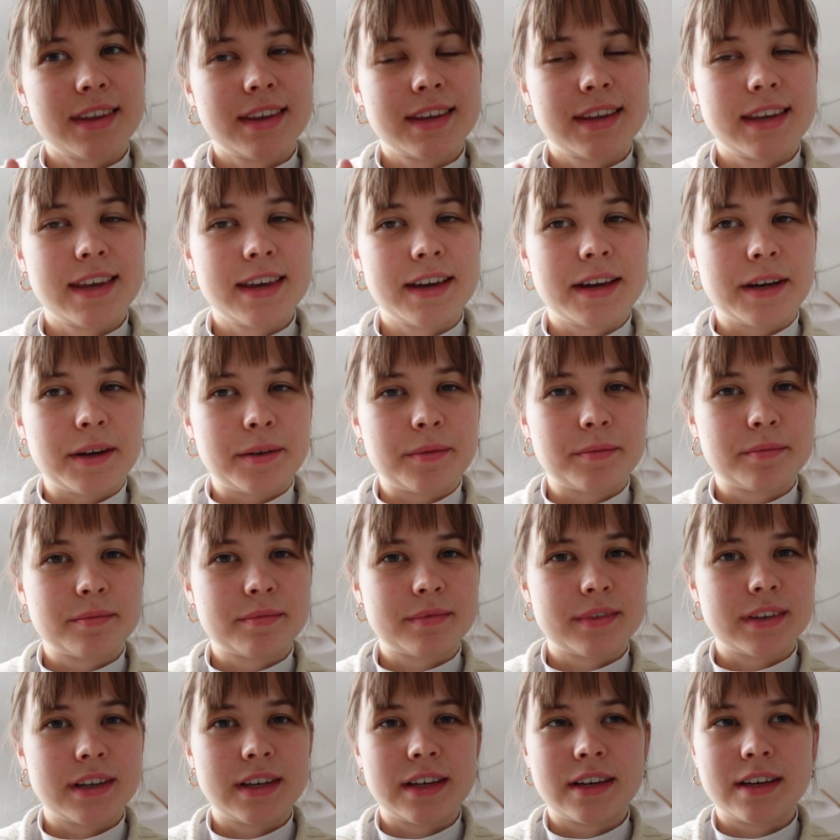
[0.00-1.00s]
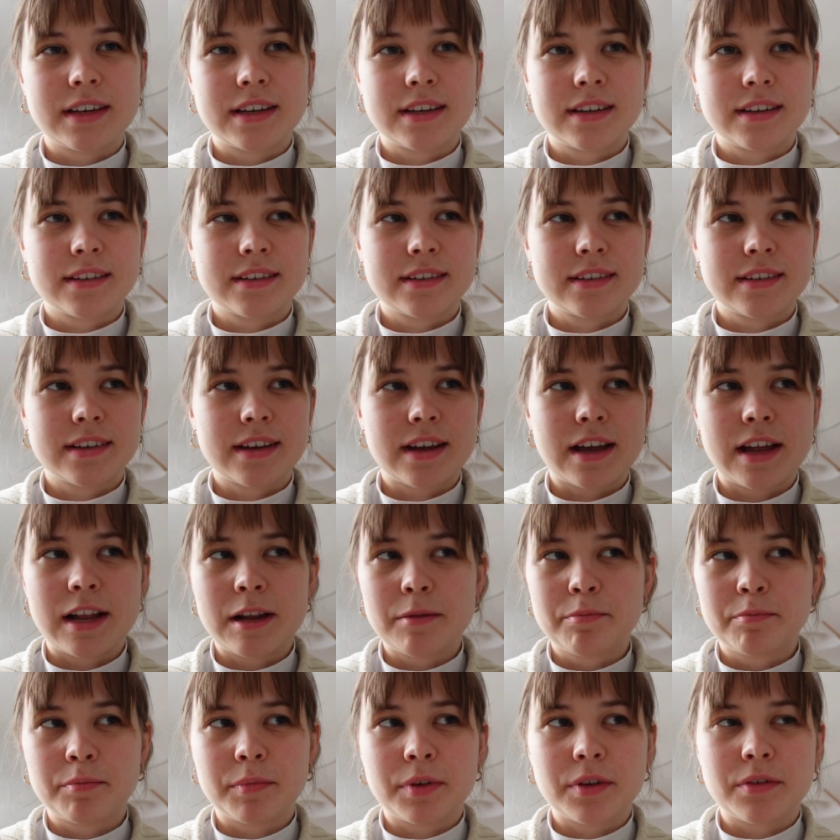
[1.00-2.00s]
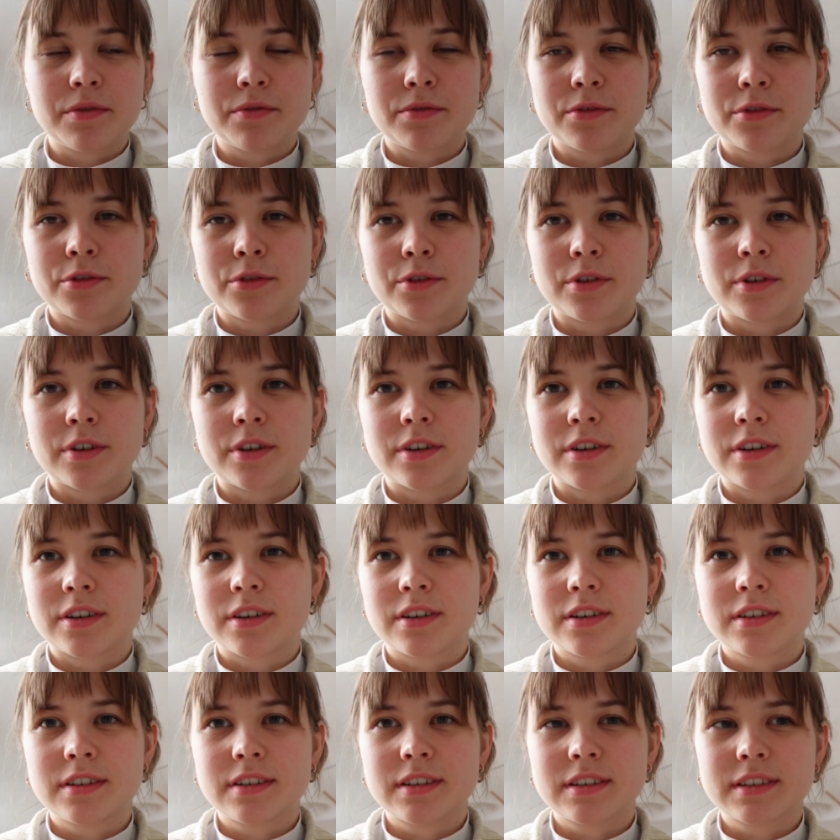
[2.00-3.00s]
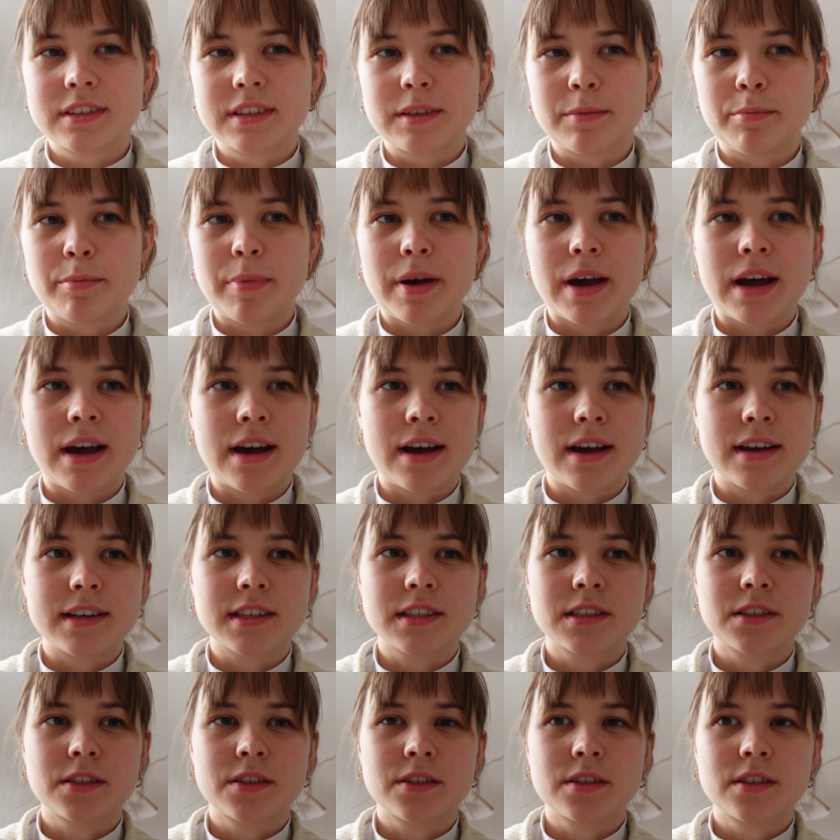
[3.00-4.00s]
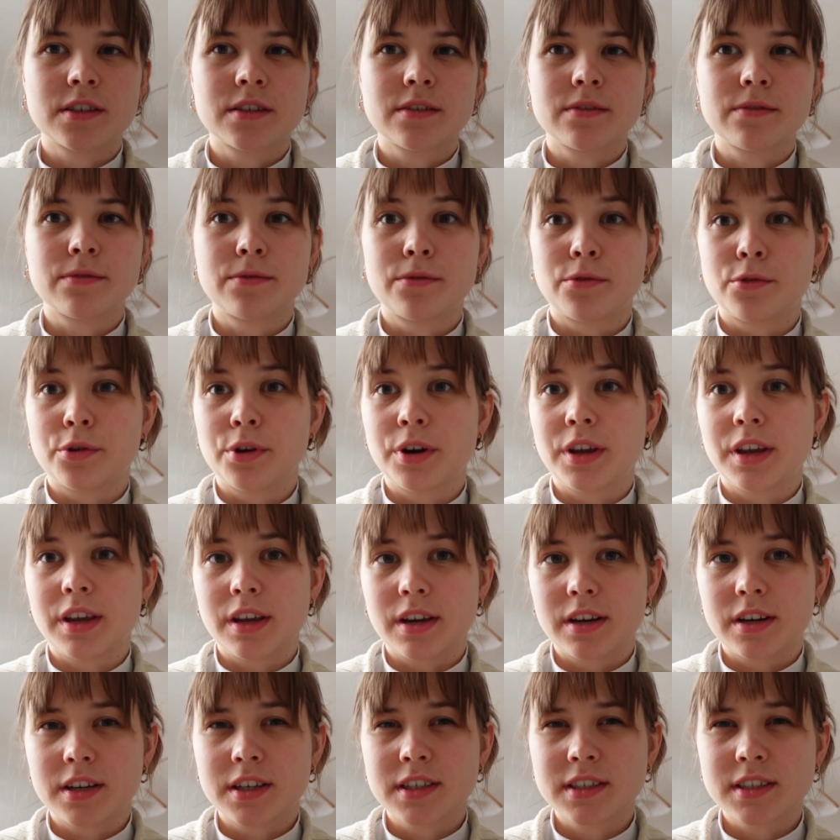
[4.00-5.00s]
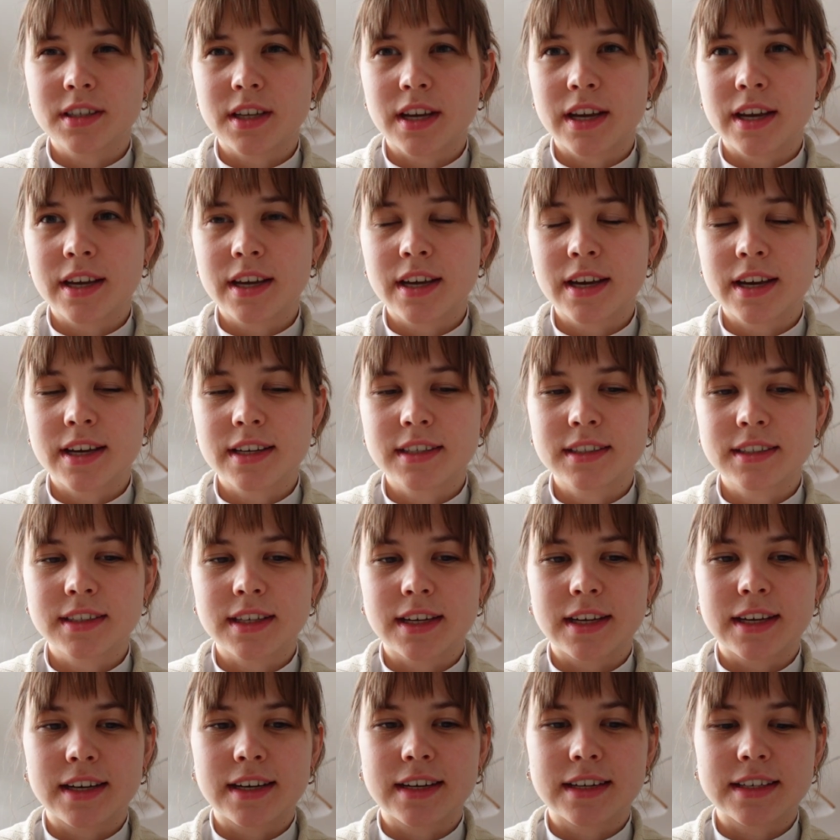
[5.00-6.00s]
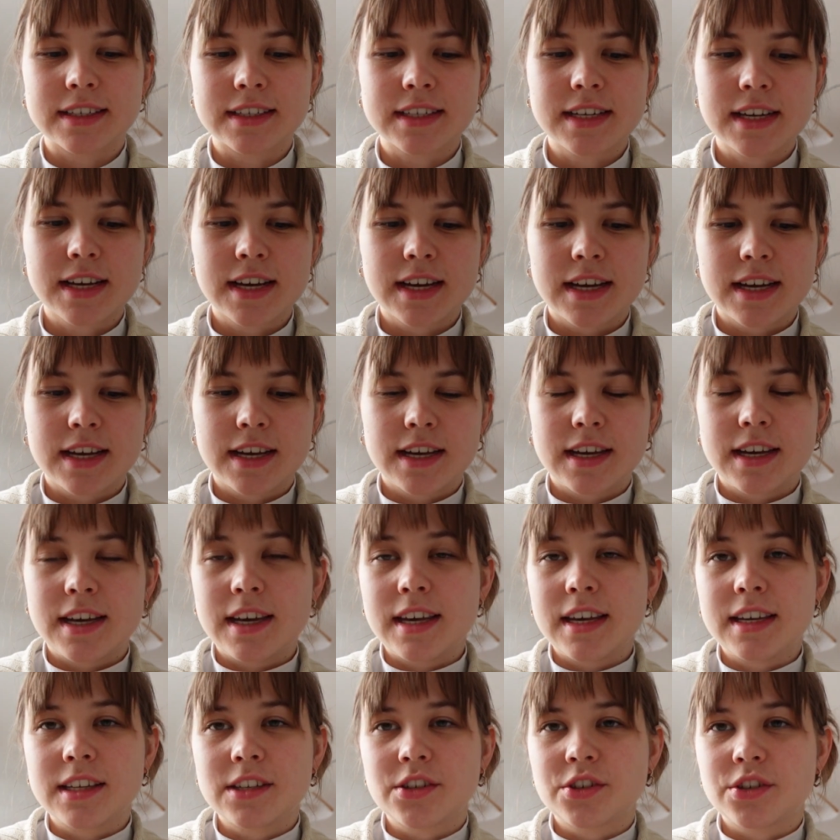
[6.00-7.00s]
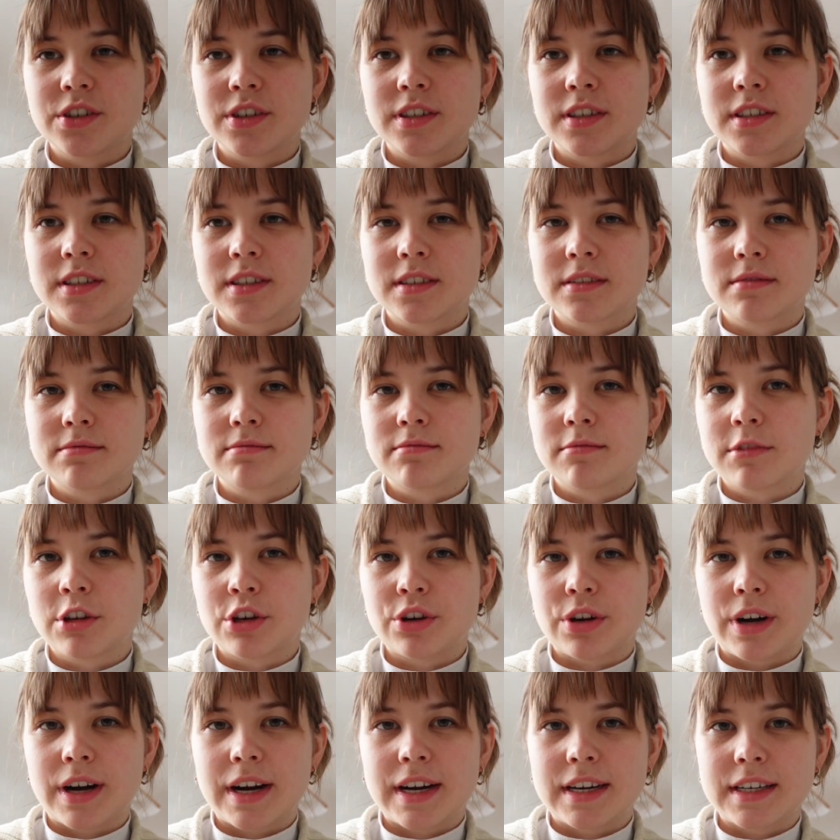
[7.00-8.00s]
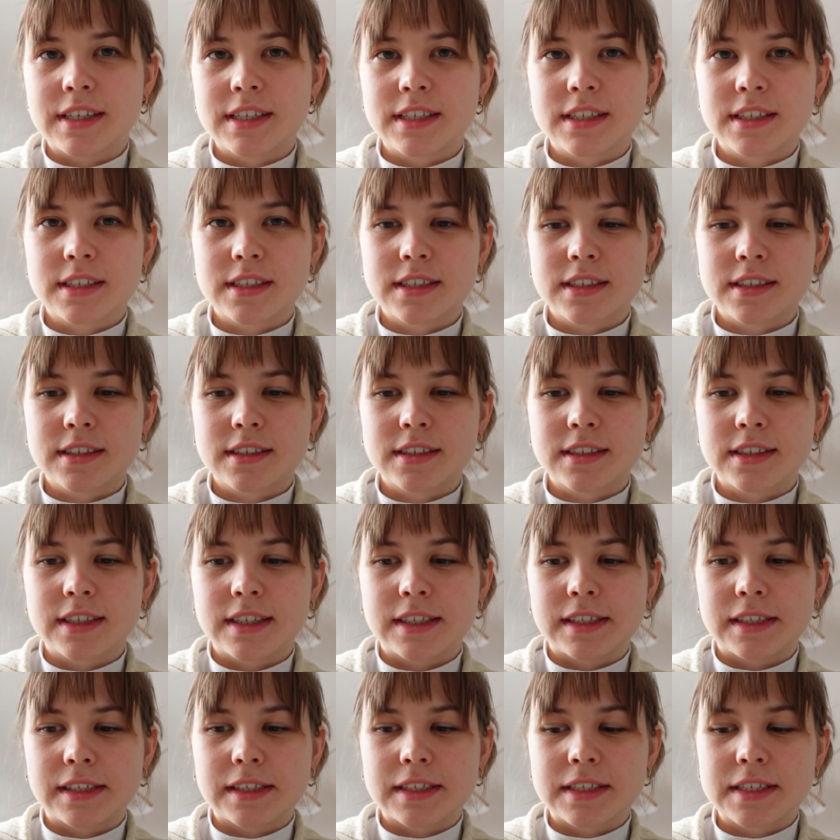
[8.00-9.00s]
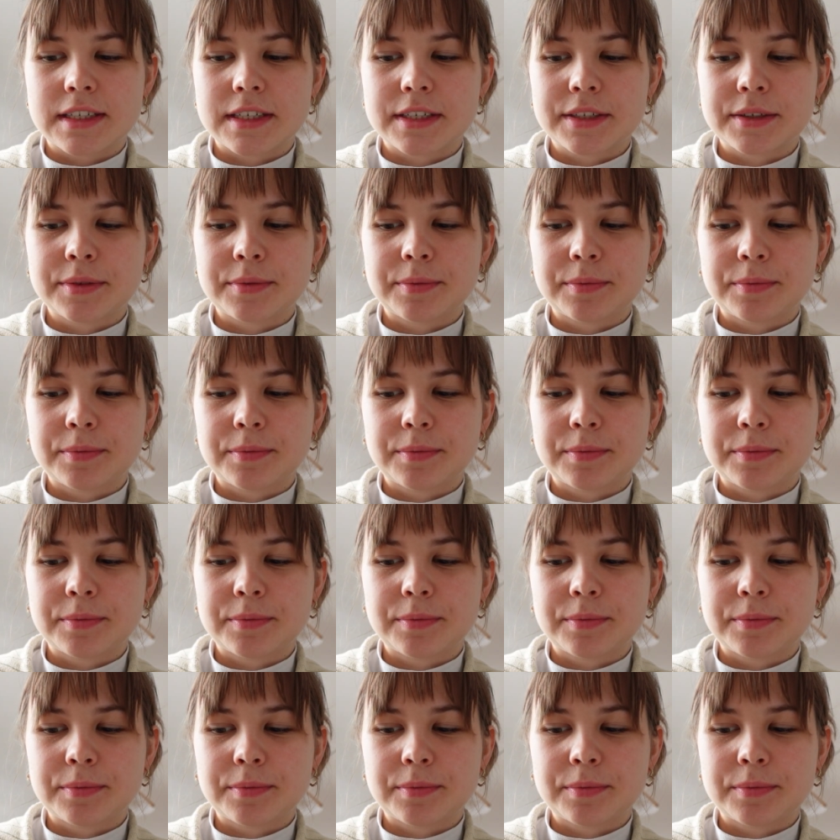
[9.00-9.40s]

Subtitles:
yeah, it helped me for the past 4 years, I guess, and it's just great and